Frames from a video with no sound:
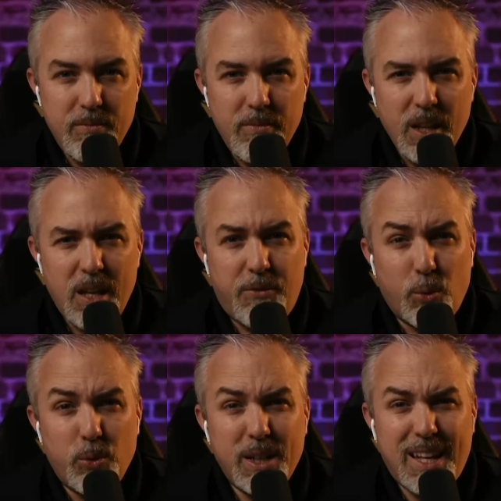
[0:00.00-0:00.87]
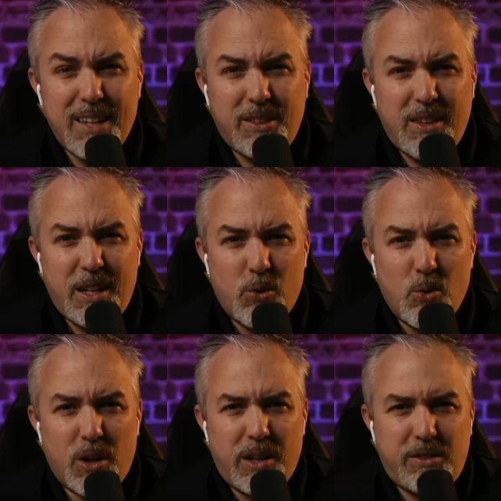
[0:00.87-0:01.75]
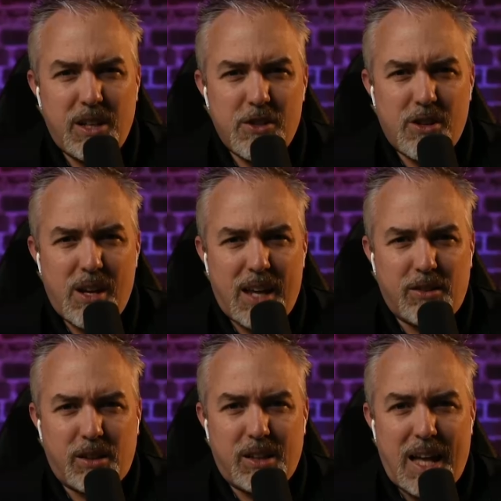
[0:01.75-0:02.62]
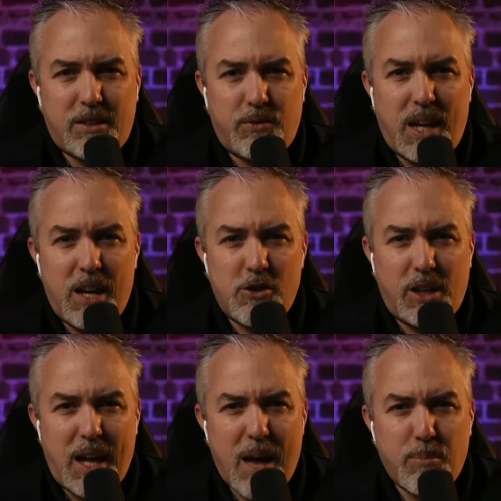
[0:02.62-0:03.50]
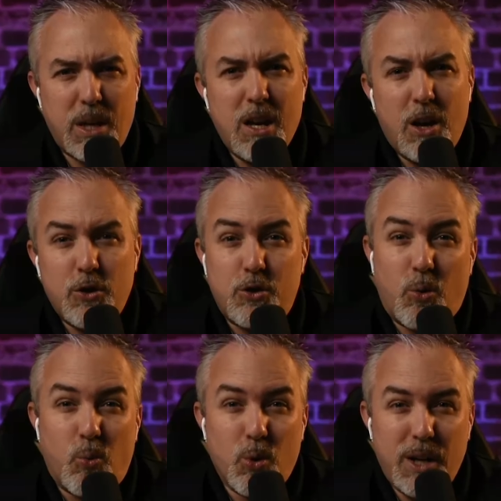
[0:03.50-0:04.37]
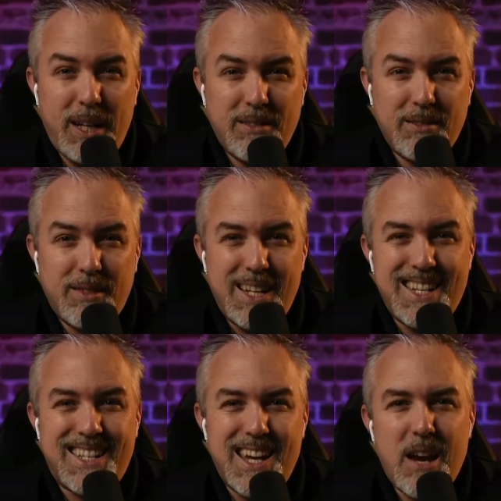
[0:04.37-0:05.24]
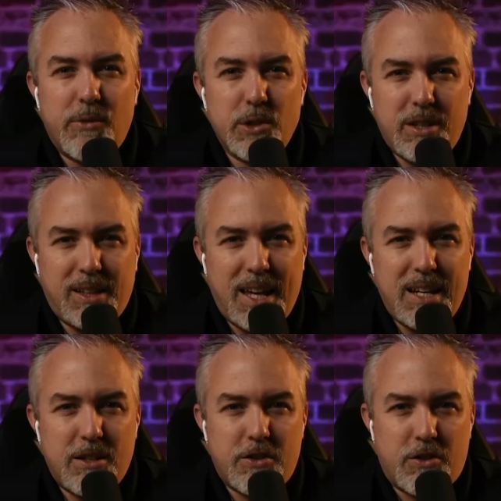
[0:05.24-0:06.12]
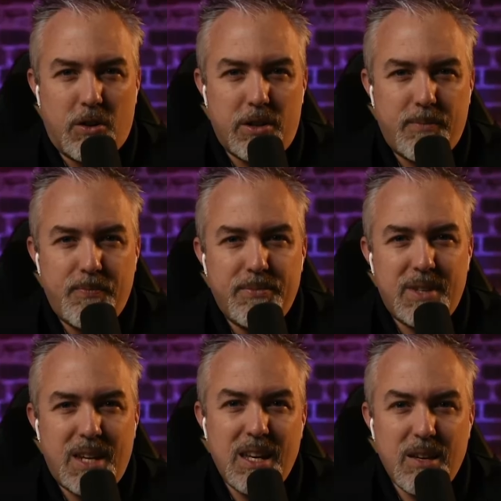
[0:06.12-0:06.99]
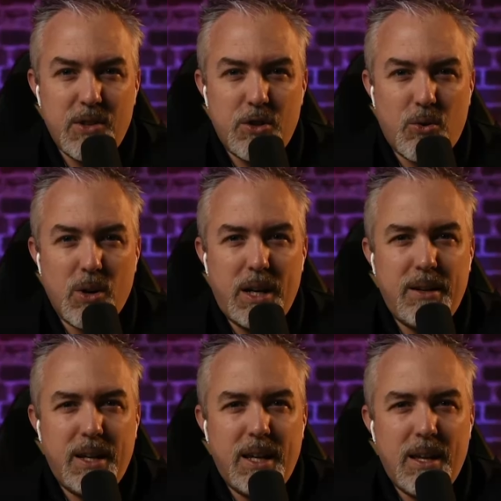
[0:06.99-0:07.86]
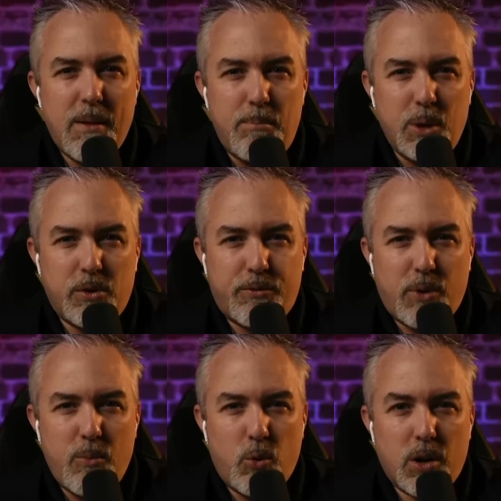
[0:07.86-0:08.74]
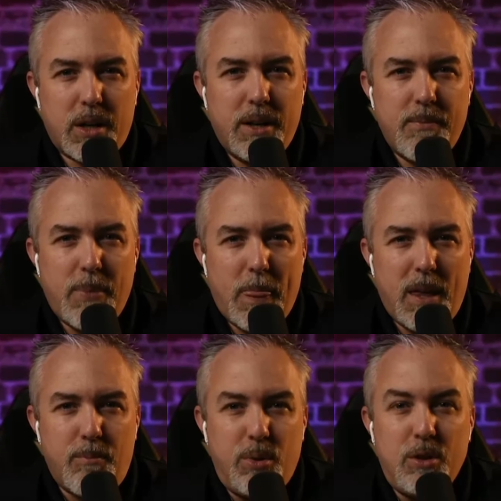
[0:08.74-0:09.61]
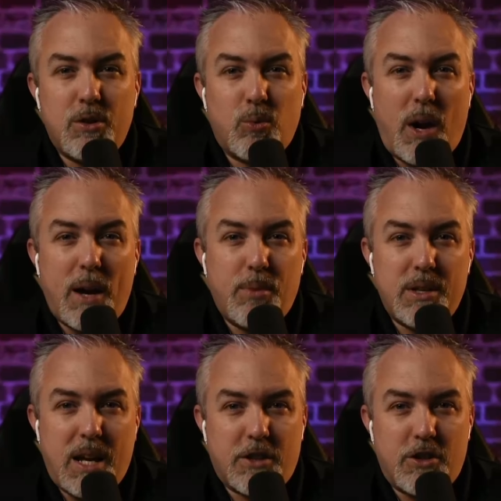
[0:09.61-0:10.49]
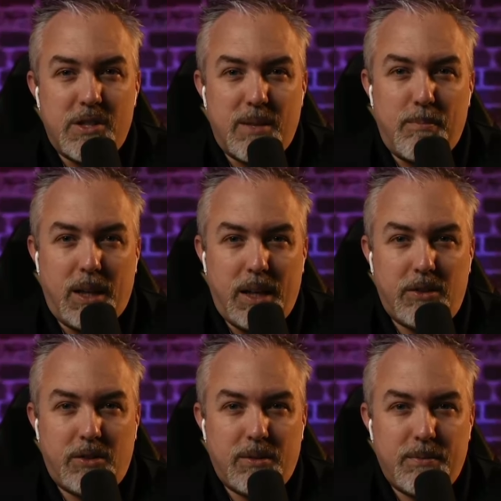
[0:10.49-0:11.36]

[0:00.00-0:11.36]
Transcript: If you're realizing that your organization has a classification gap, don't worry. It's never too late to start. Take inventory, build a framework, and put the right protections in place.